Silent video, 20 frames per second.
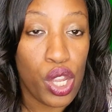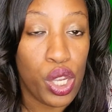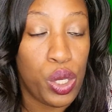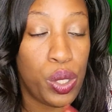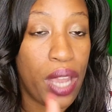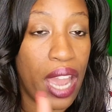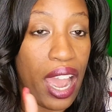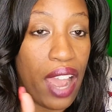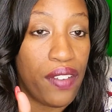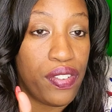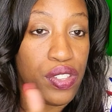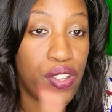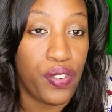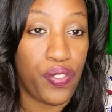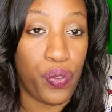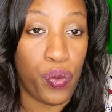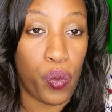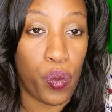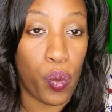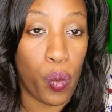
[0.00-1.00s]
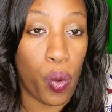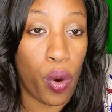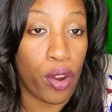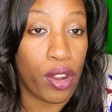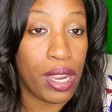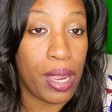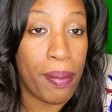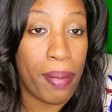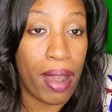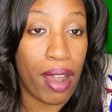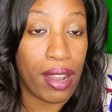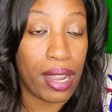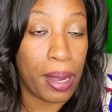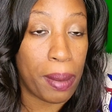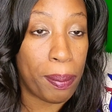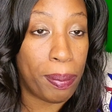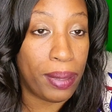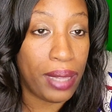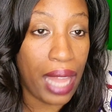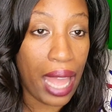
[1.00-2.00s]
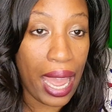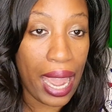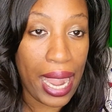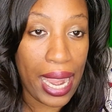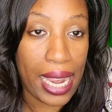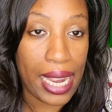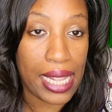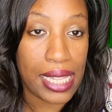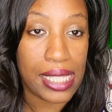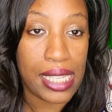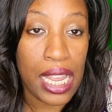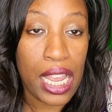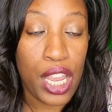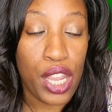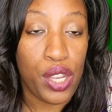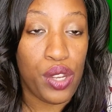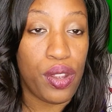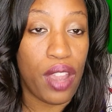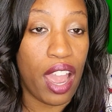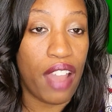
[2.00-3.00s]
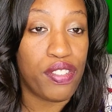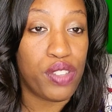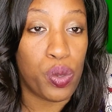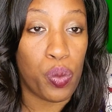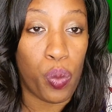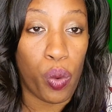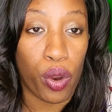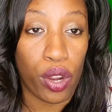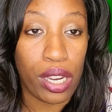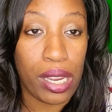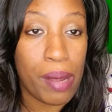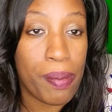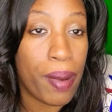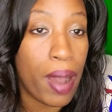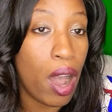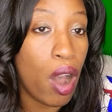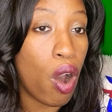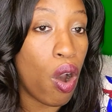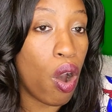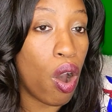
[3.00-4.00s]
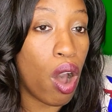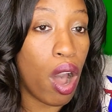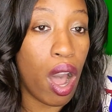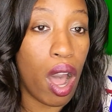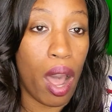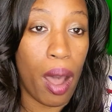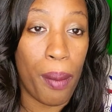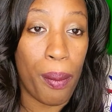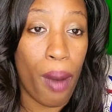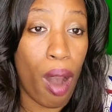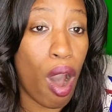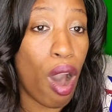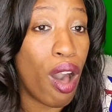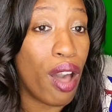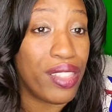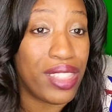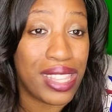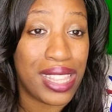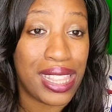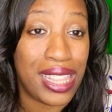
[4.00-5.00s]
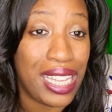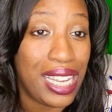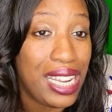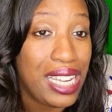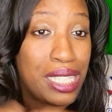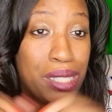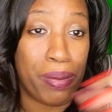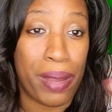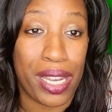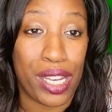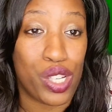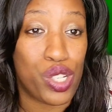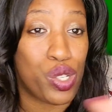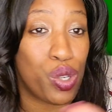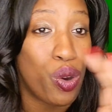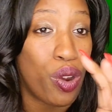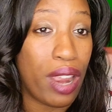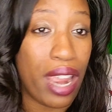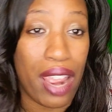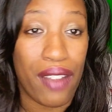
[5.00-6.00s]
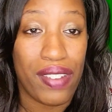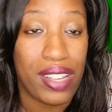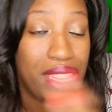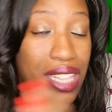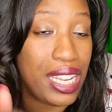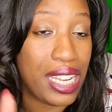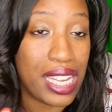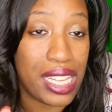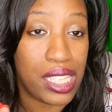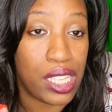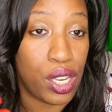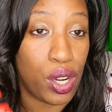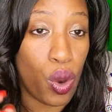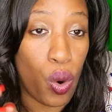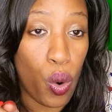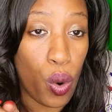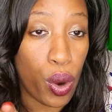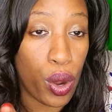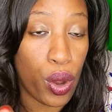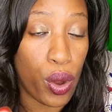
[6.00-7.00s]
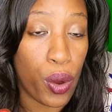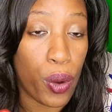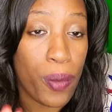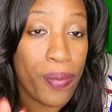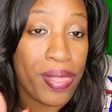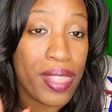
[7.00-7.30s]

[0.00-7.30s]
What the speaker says: you have to worry about compliance, you have to worry about all the things, making sure everything is in order.